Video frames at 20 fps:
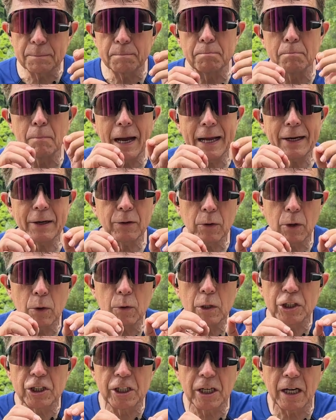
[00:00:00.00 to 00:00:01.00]

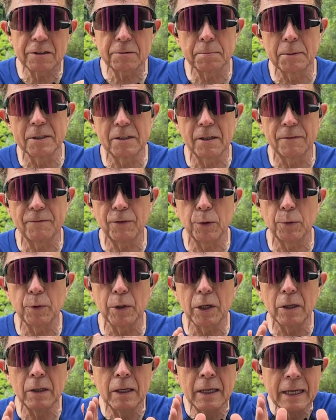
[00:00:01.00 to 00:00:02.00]
micro adjustments, if you
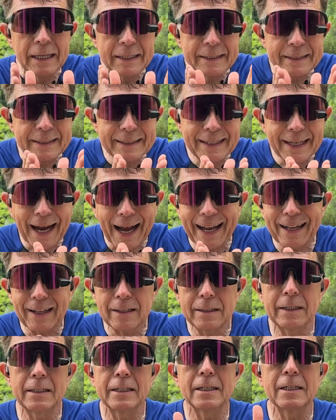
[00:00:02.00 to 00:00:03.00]
will,
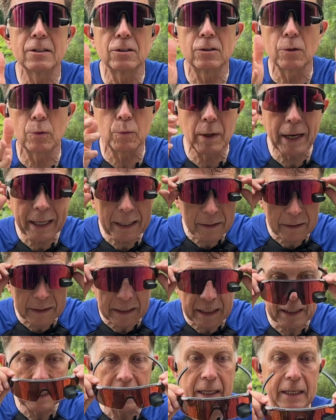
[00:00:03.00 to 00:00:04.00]
dial it in
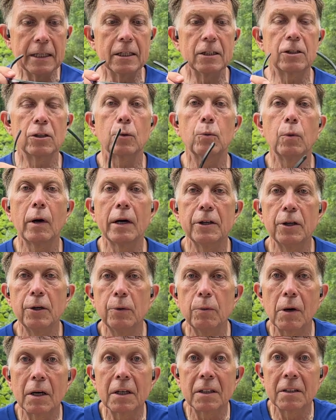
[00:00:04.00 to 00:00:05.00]
directly into what
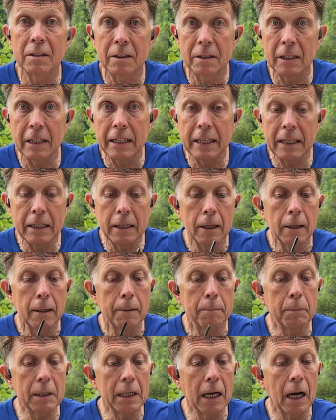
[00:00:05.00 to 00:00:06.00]
you want to see
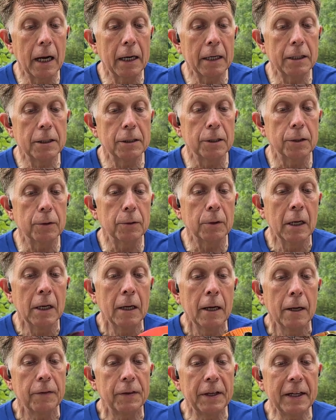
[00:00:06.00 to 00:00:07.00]
behind you.
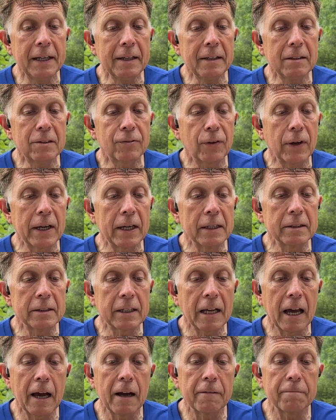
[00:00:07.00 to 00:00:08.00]
These, friends,
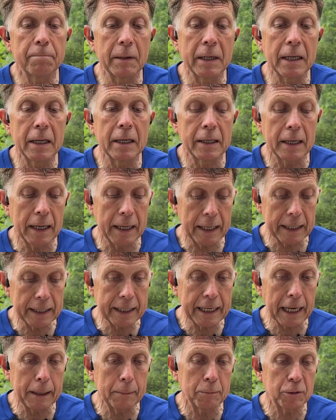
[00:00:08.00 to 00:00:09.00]
have been a
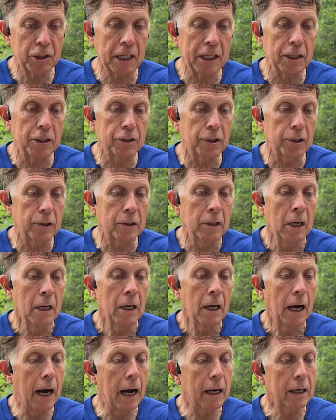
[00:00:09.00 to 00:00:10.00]
game changer.
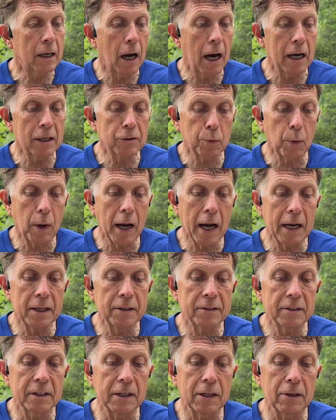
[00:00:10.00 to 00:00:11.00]

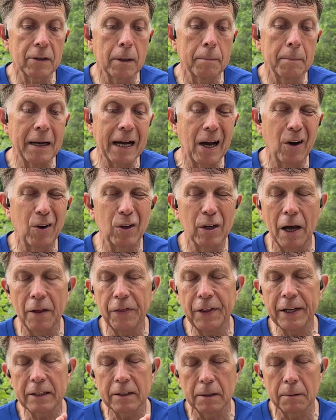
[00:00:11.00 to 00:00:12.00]
Cost-wise, they're about, I
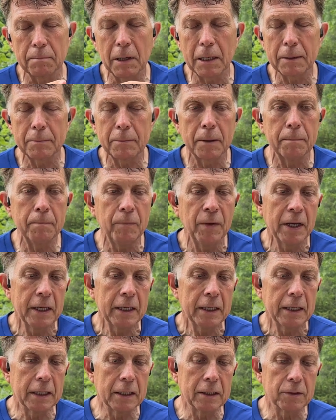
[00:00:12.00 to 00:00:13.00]
think the minimum
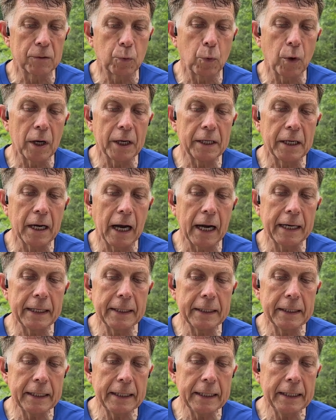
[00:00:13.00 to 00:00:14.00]
is
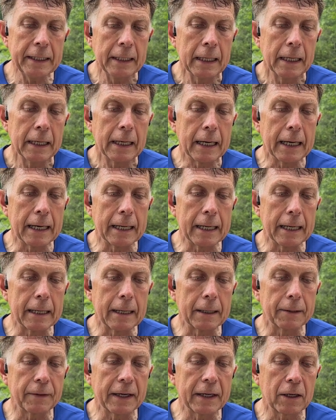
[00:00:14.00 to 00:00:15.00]

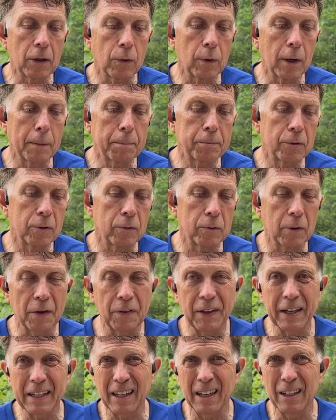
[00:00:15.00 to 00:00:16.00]
$90. They go up to, I
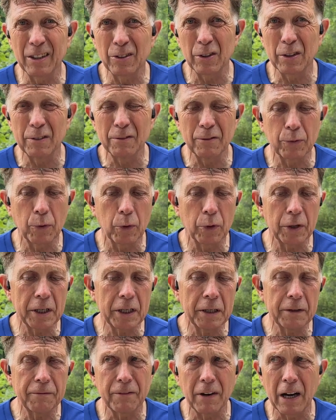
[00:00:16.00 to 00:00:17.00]
think,
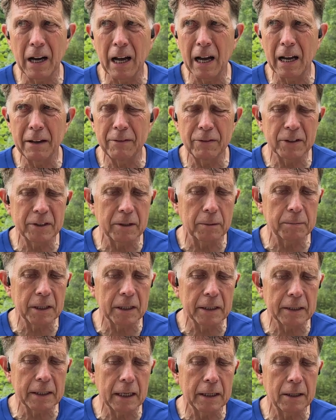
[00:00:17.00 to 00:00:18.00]
$145 or
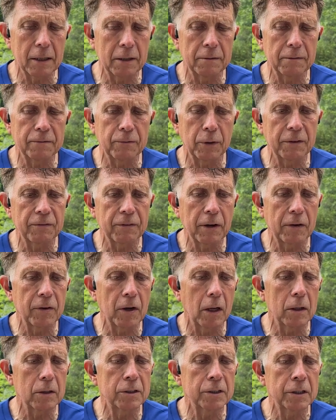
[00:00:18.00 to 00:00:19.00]
something like that,
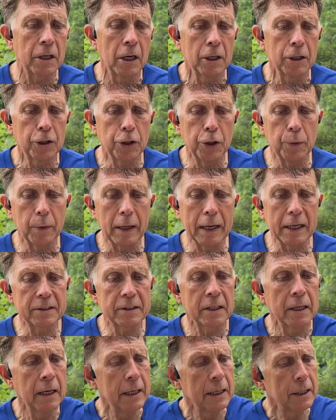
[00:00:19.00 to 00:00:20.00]
$145
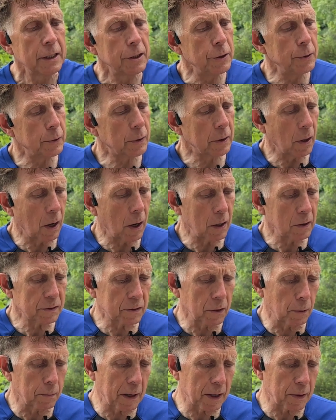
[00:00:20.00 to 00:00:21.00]
US. You
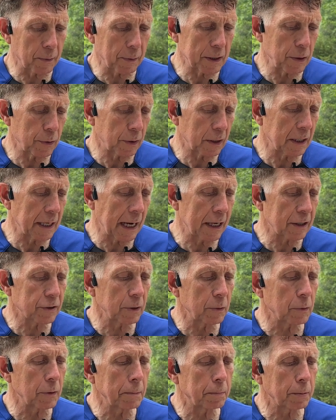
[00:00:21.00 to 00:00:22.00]
also, by the way, you can
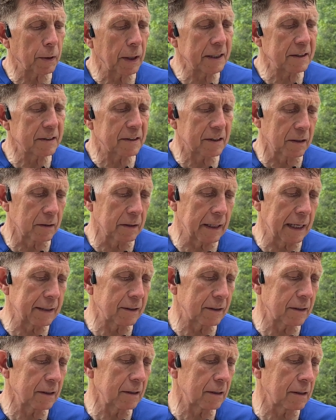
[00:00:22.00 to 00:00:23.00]
actually replace the
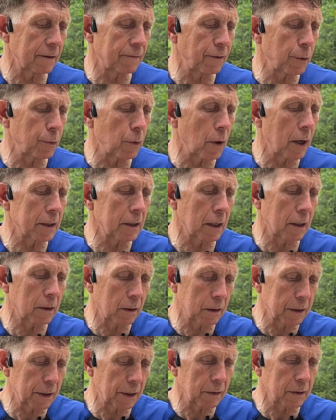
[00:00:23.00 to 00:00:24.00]
lenses if you want a
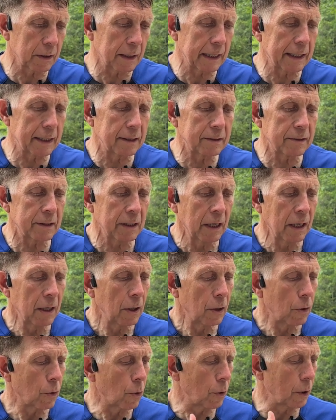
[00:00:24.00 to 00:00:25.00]
clear lens
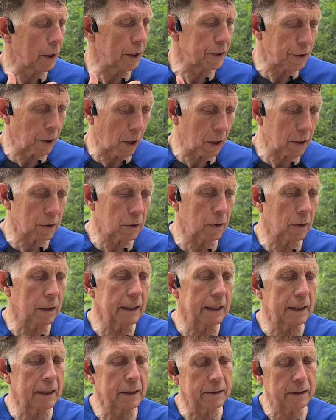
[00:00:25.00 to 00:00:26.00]
or a darker
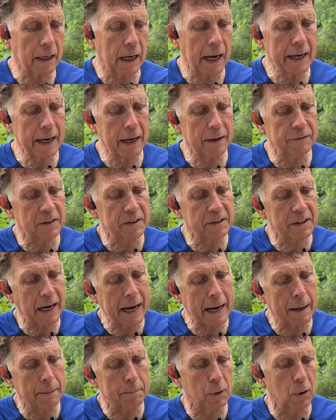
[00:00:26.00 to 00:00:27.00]
lens. I have this
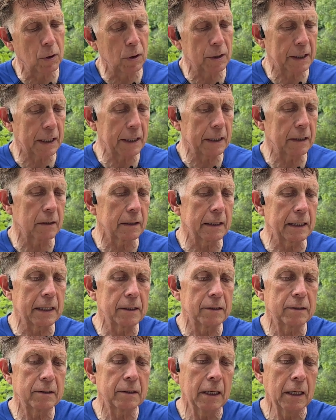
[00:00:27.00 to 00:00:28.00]
amber-looking
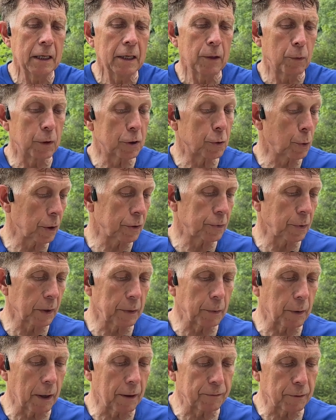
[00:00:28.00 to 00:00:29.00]
lens, which works
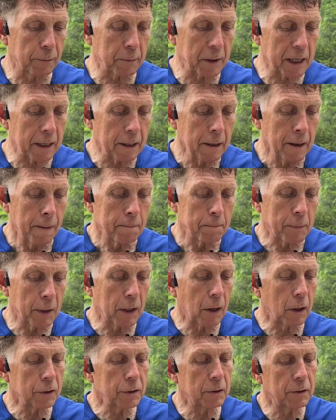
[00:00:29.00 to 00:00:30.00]
really well for me,
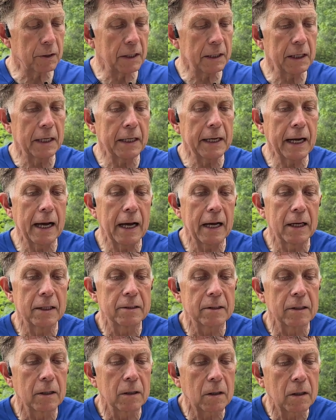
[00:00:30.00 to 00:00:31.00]
but it
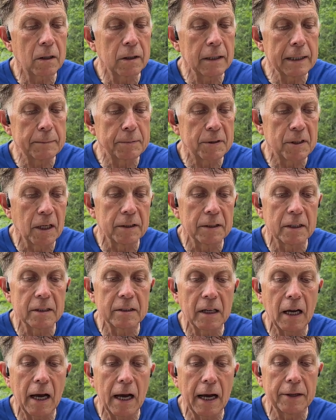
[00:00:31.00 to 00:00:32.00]
has little clips on the
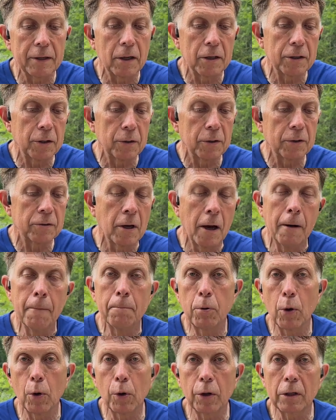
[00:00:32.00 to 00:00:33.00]
side. And all you do is
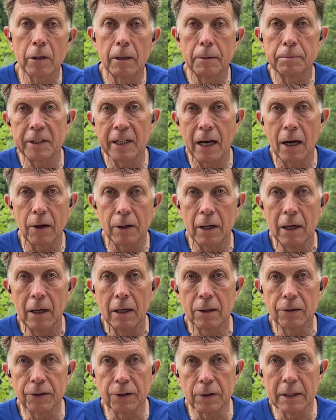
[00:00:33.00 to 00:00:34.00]
pull the clips out,
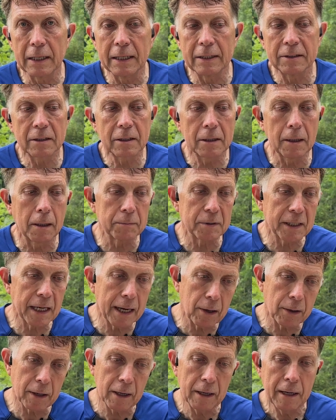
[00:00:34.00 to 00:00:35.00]
the lens comes
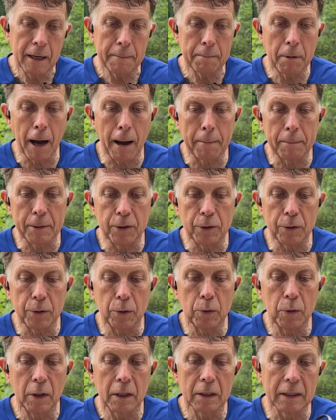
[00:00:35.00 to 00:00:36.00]
out, pop a
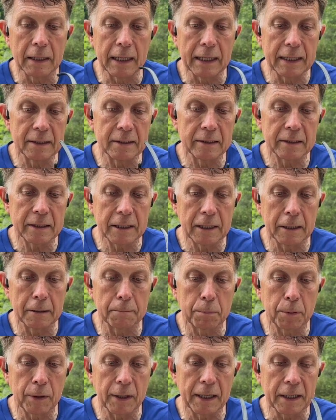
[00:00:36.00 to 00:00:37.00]
new lens
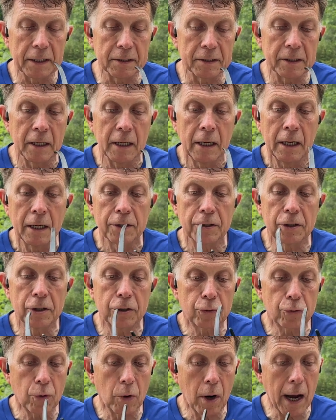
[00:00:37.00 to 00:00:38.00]
in place. The
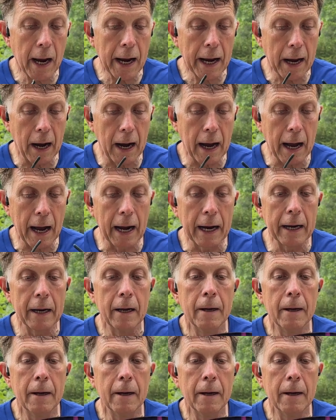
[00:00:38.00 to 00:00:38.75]
TriEye.